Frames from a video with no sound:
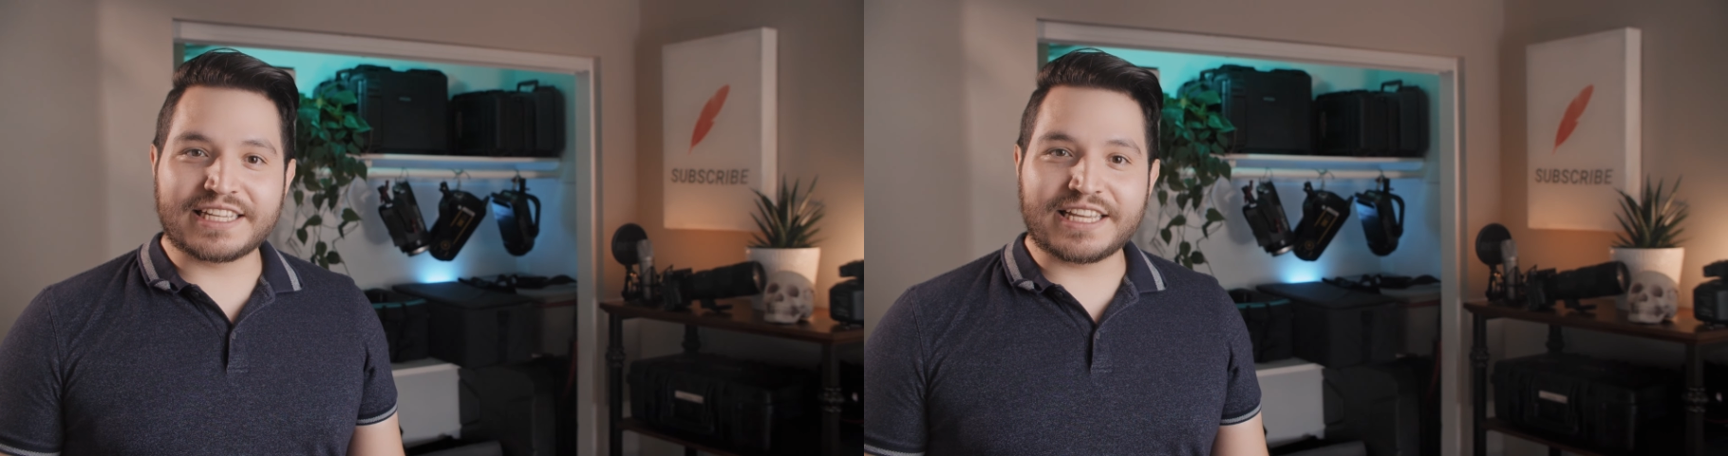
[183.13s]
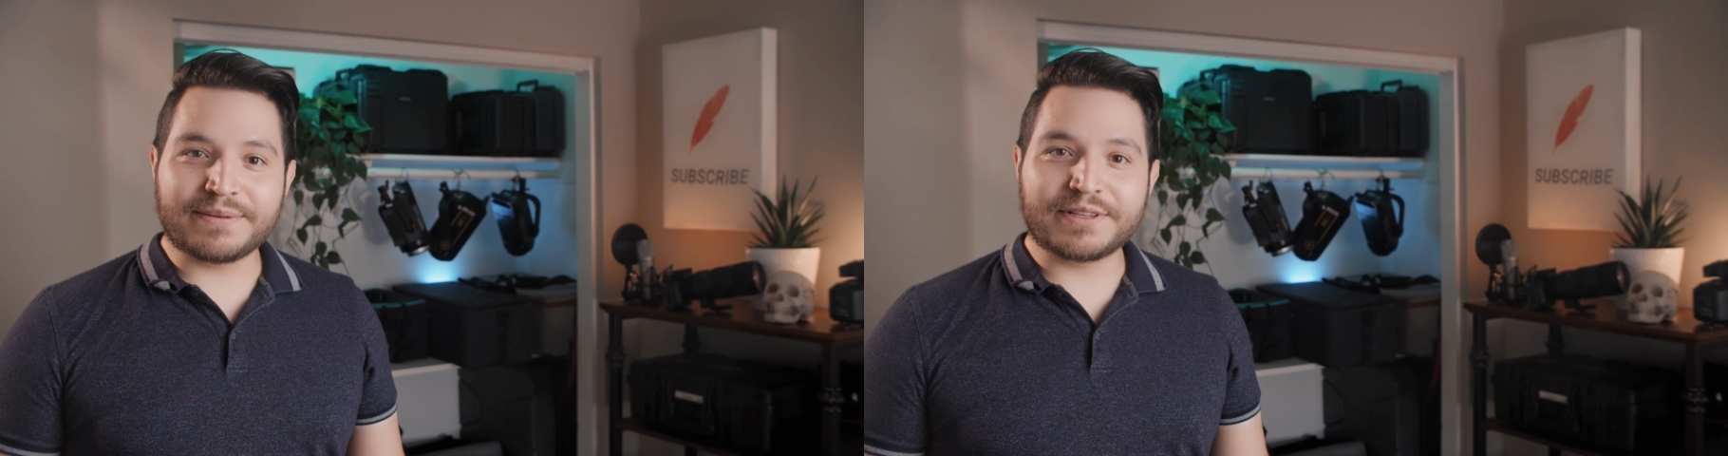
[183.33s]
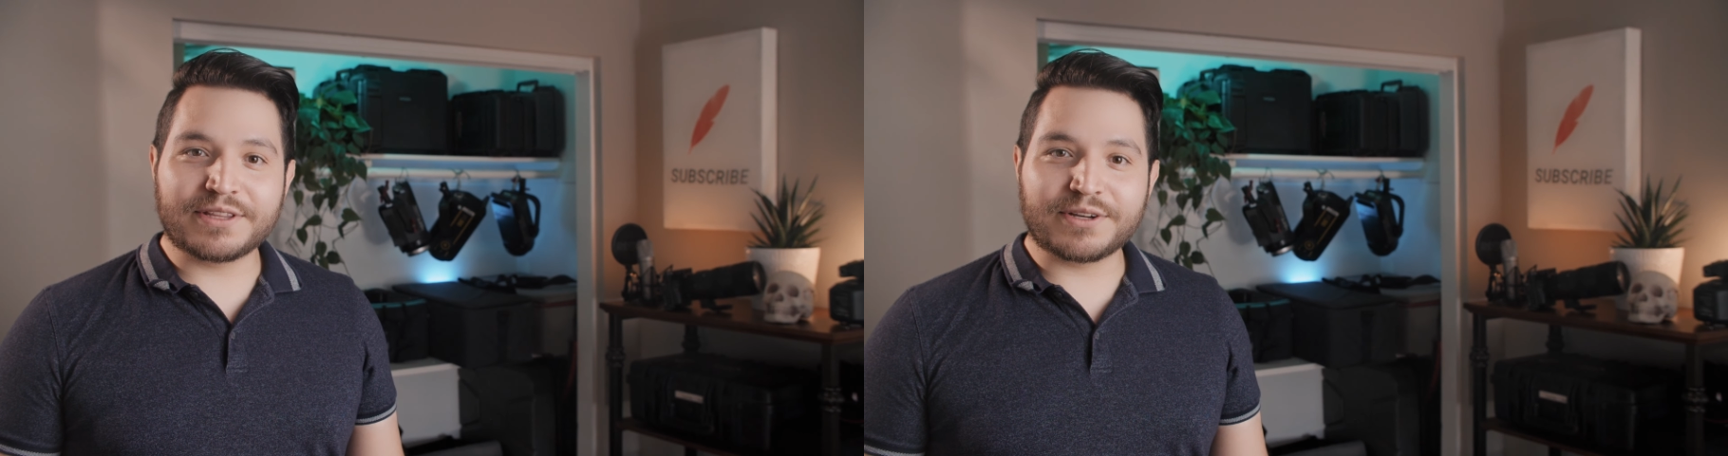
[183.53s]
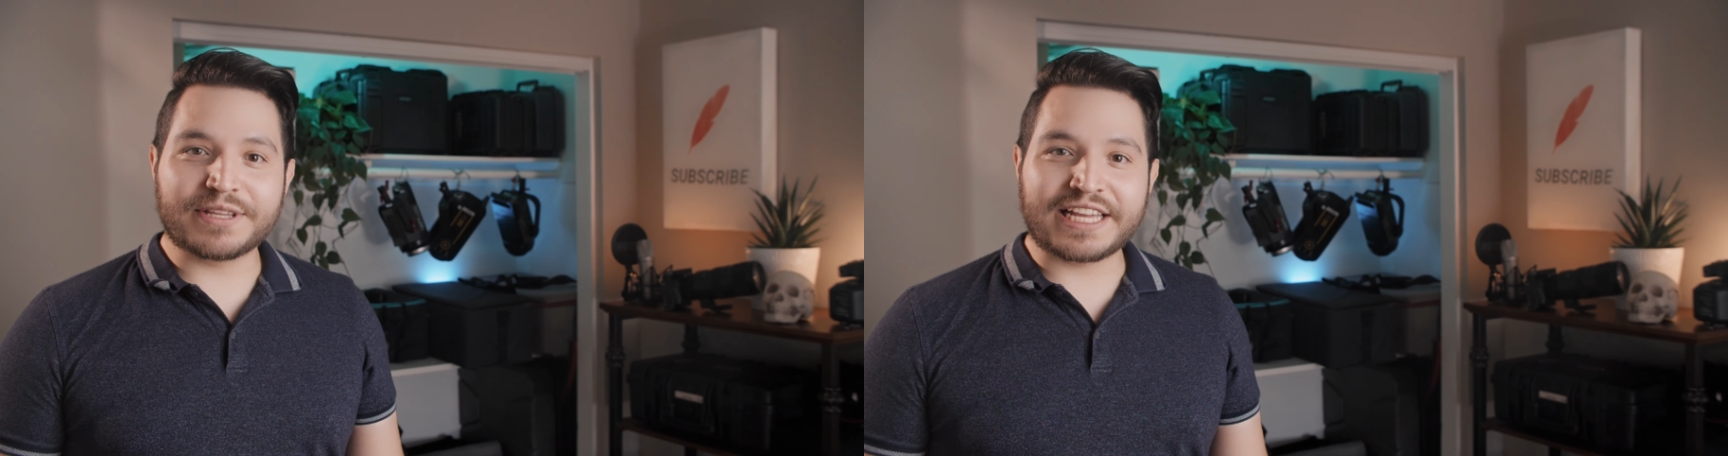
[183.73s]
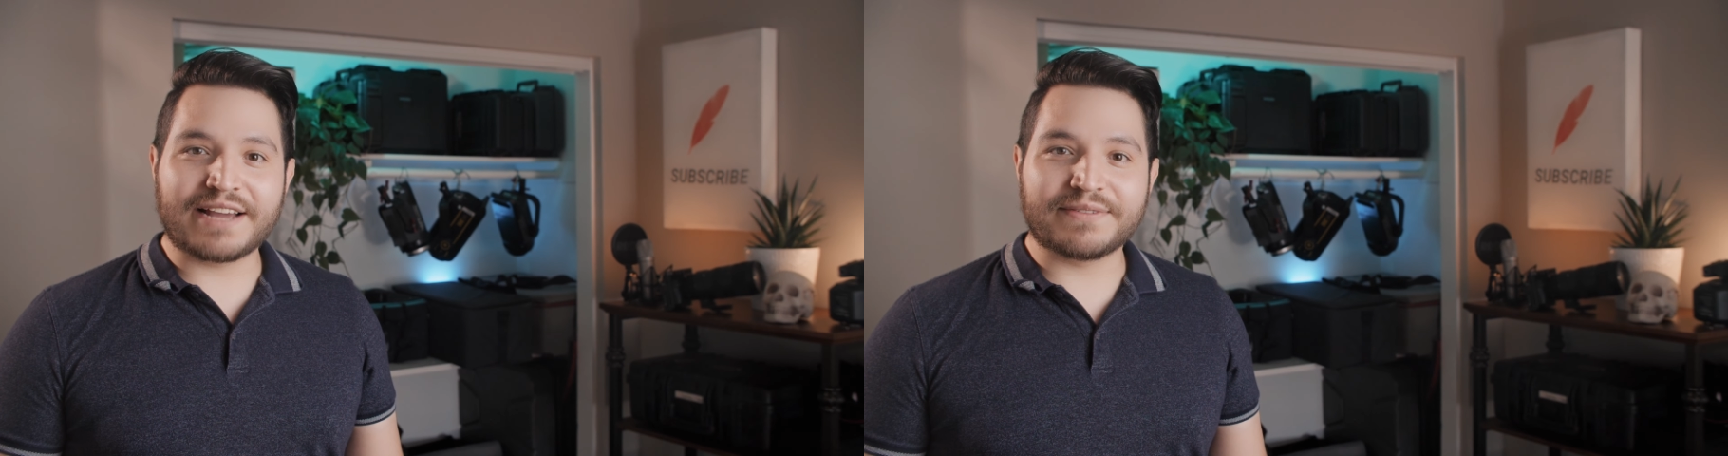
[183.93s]
even though
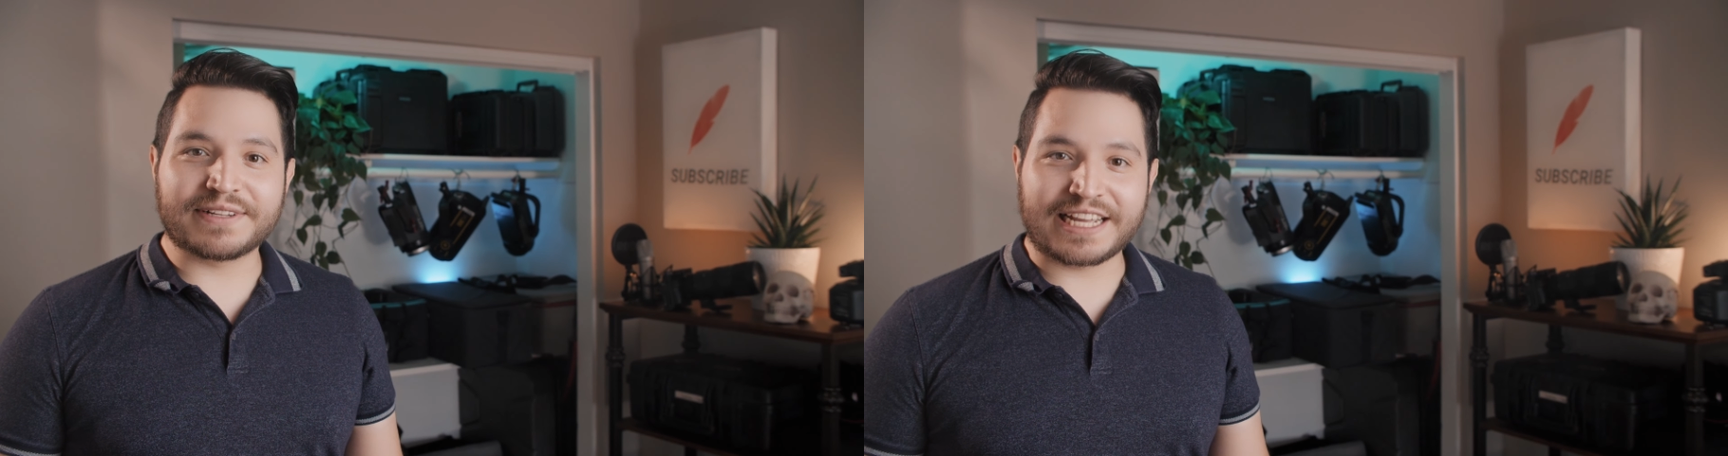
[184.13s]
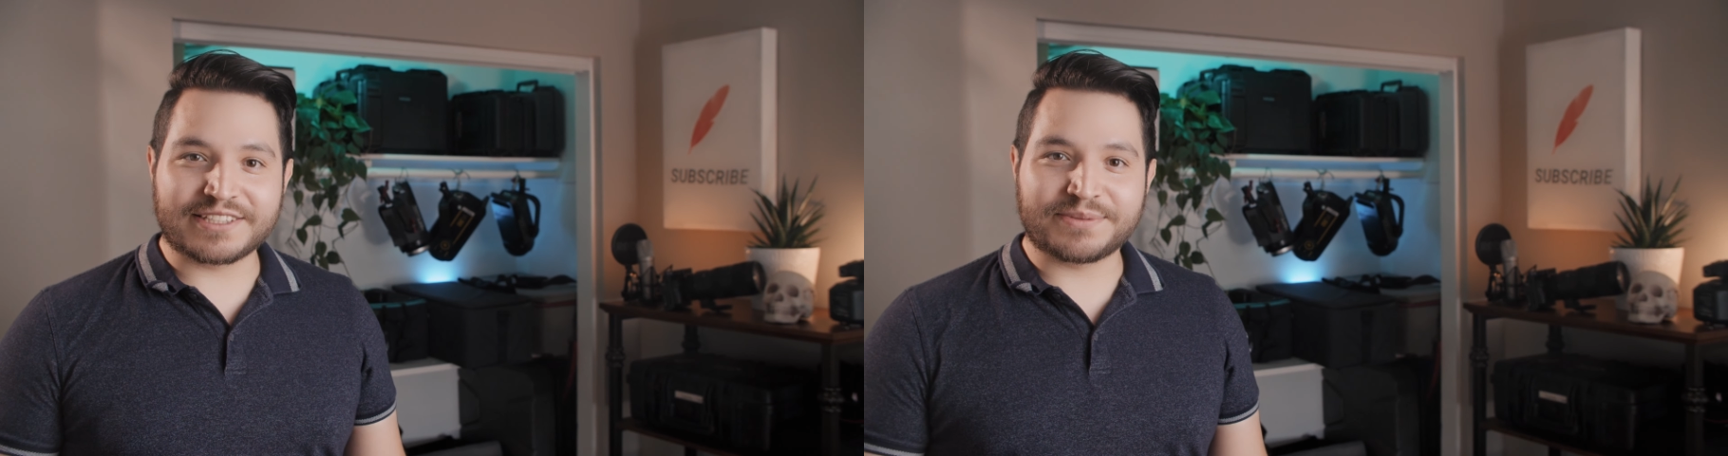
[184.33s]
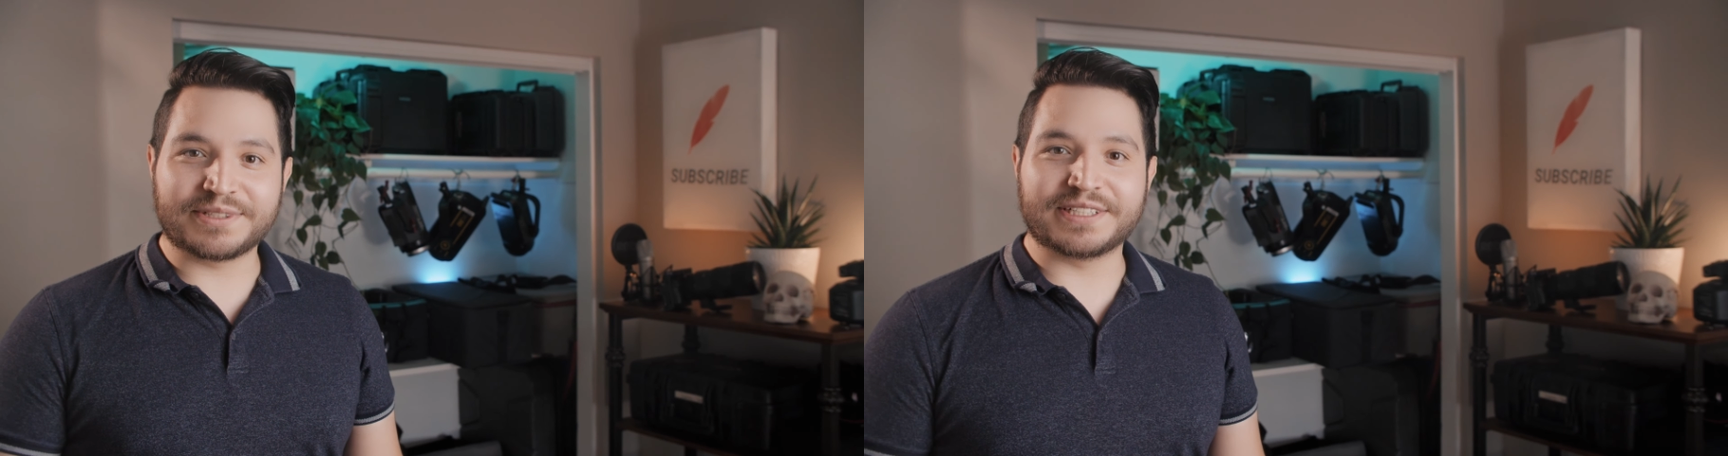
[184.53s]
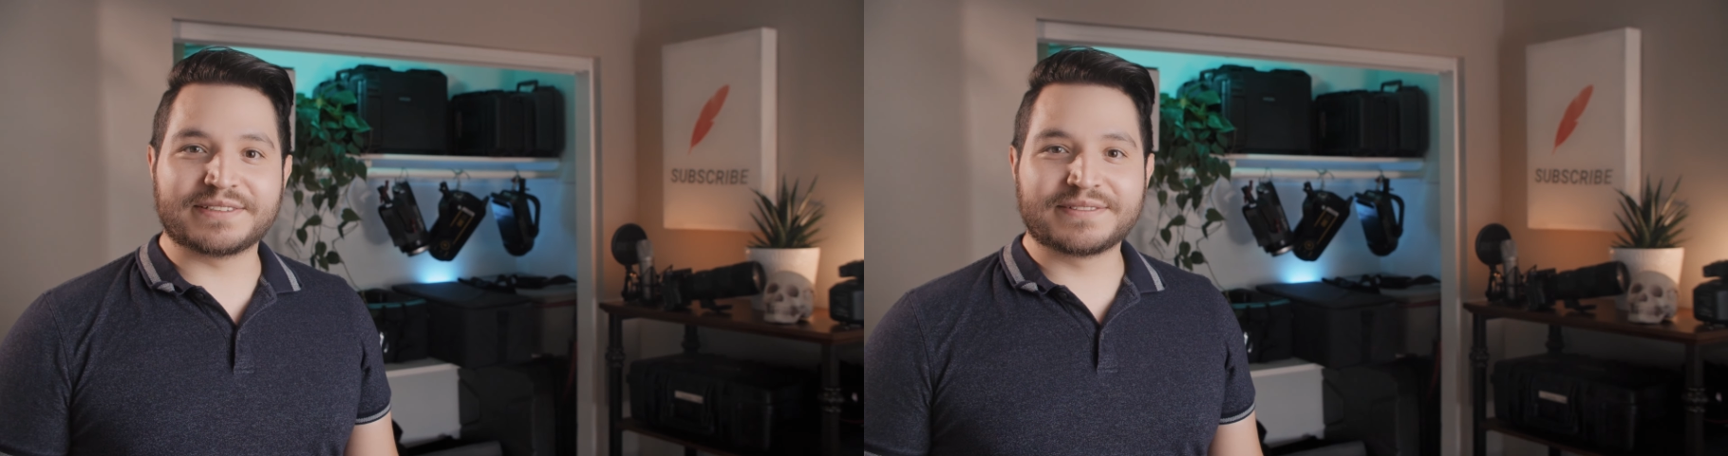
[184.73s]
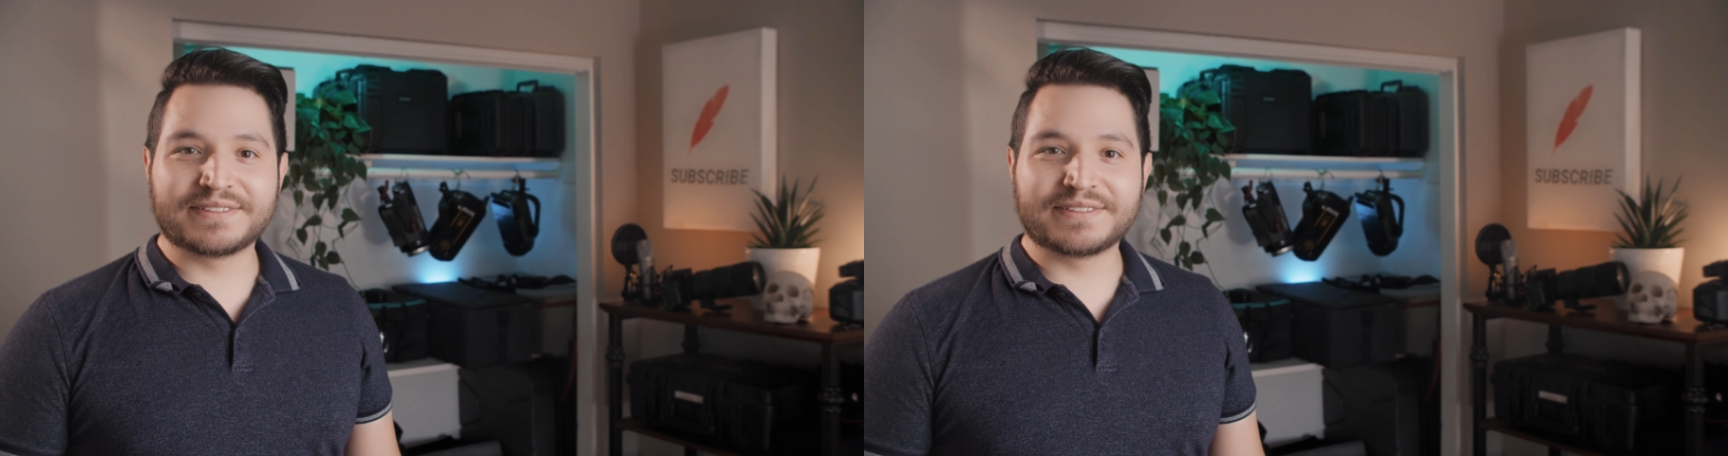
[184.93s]
they have their hands free.